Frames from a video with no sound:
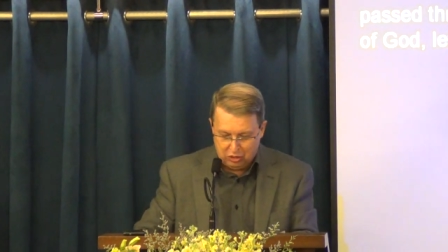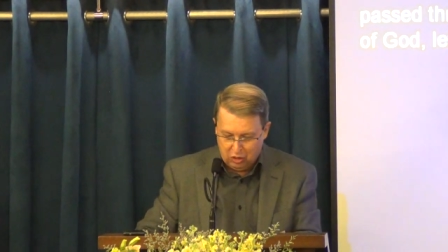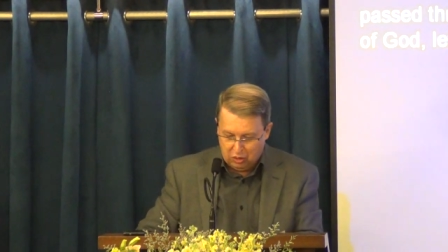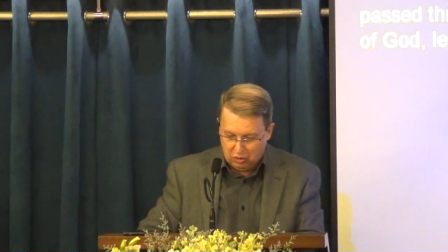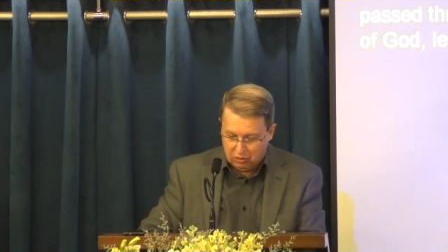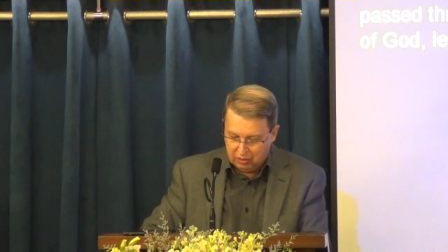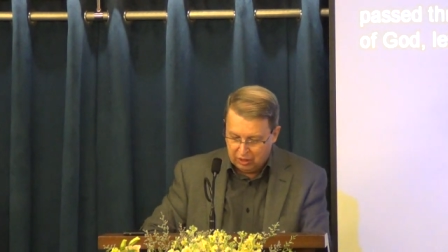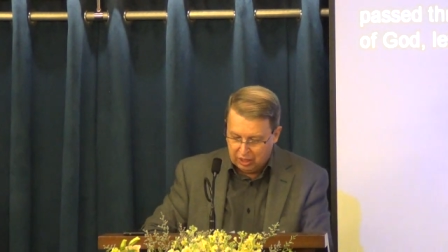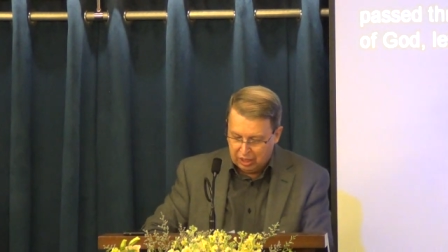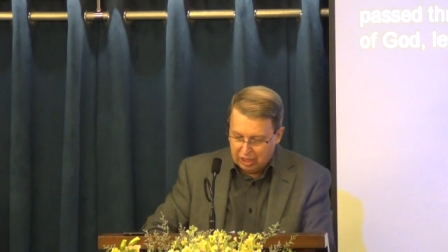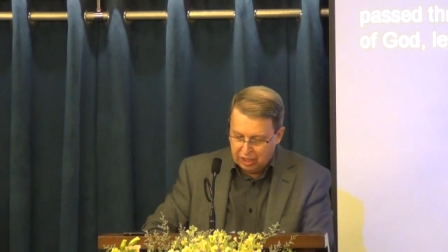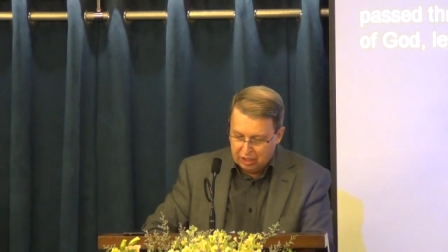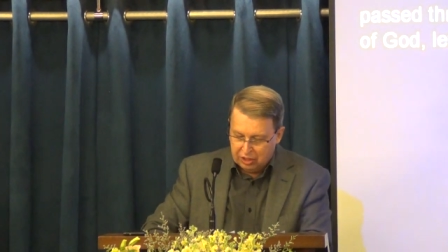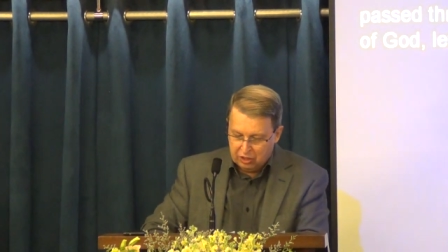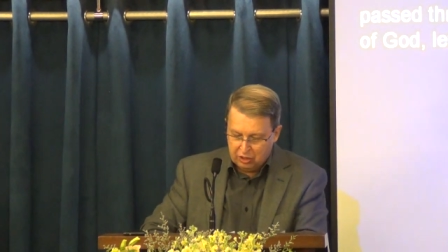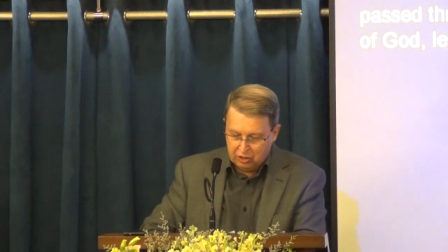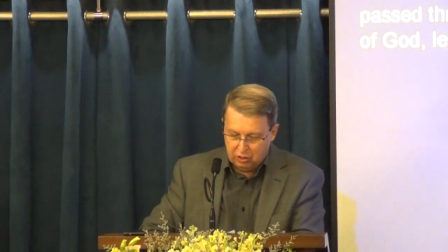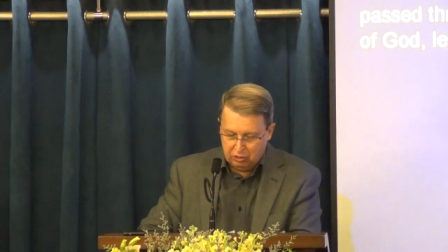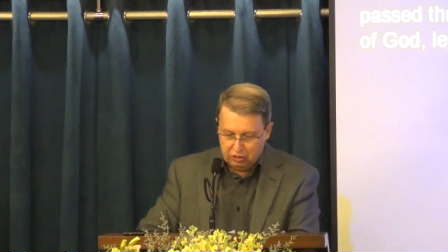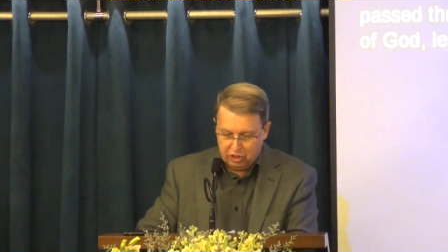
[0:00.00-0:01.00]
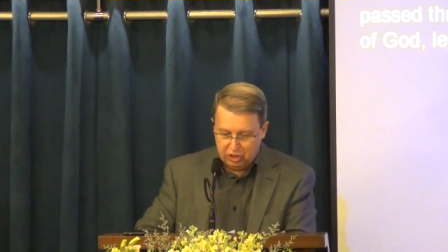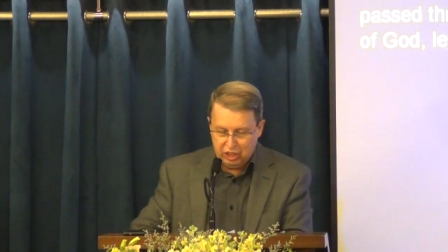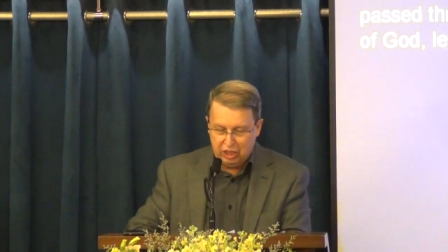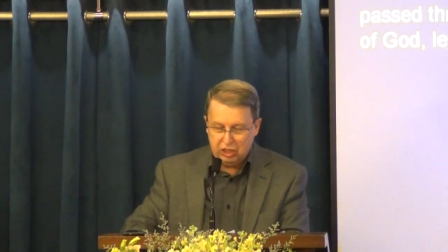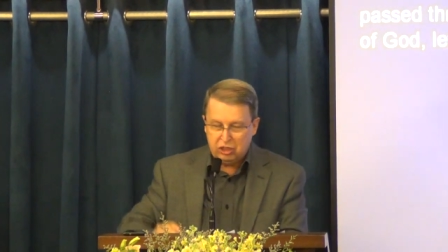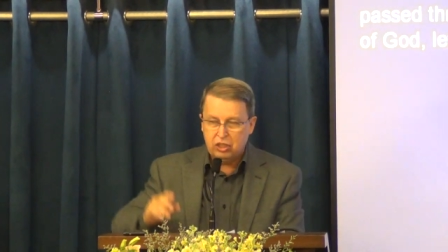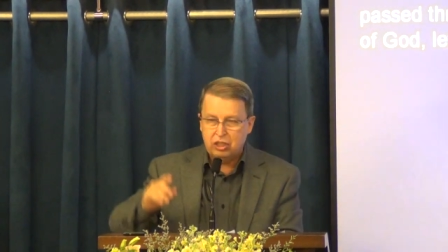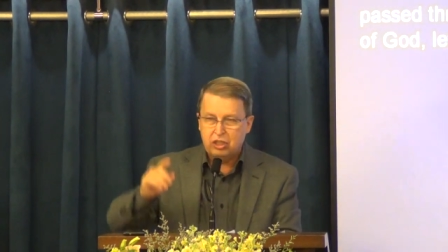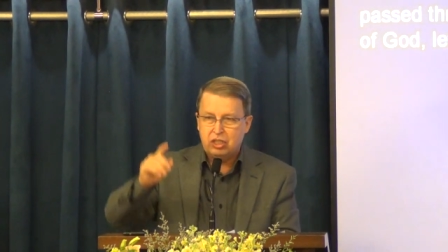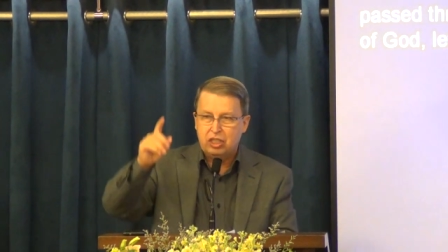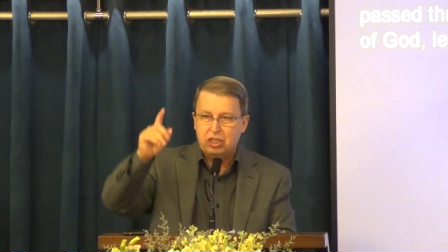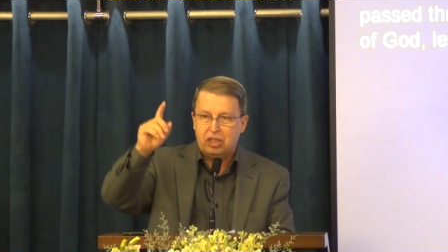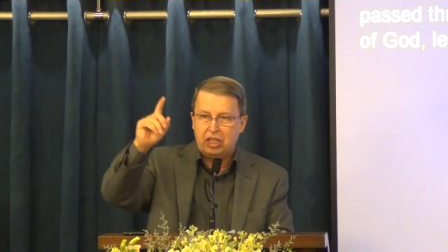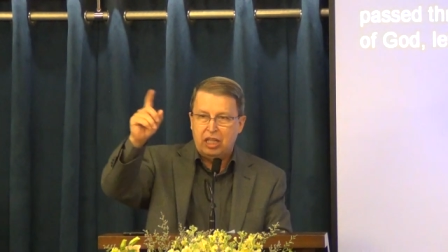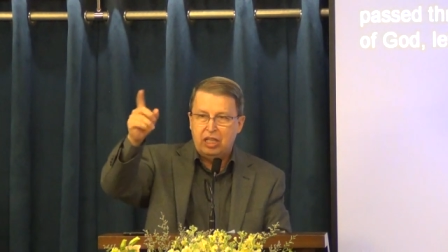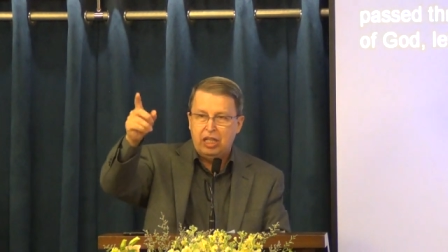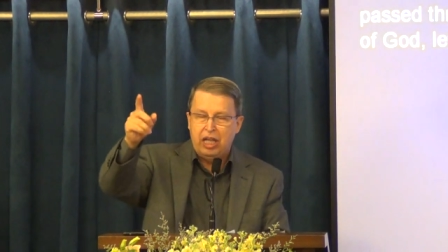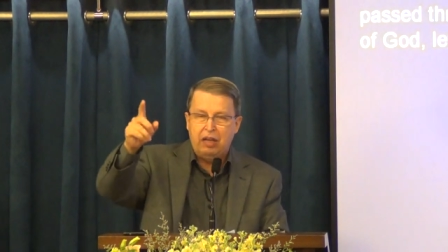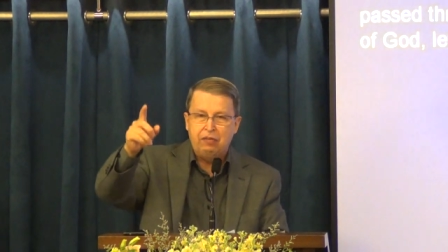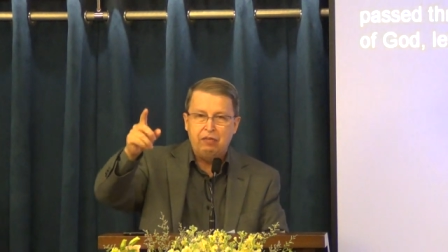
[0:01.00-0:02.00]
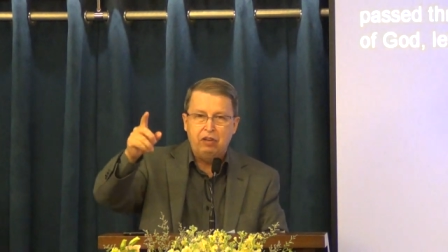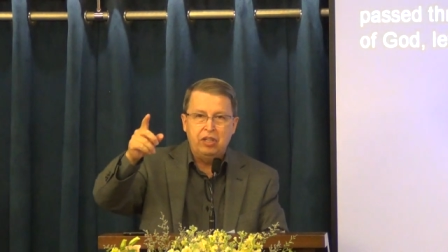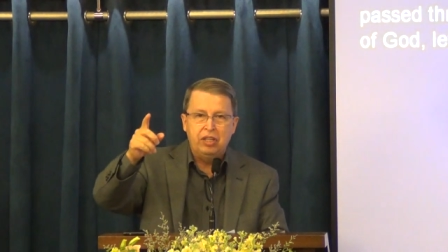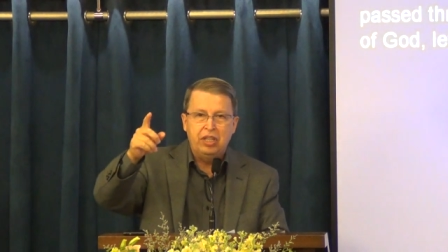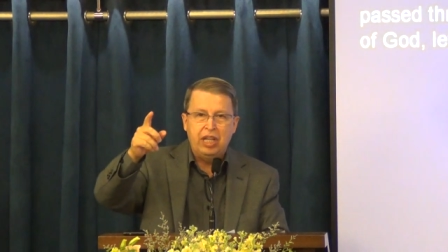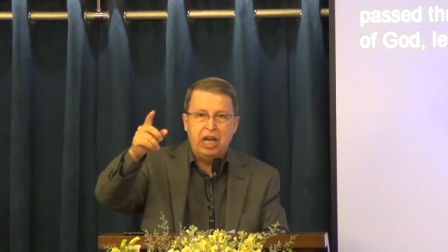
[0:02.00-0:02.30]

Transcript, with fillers: go. You know, Jesus is in heaven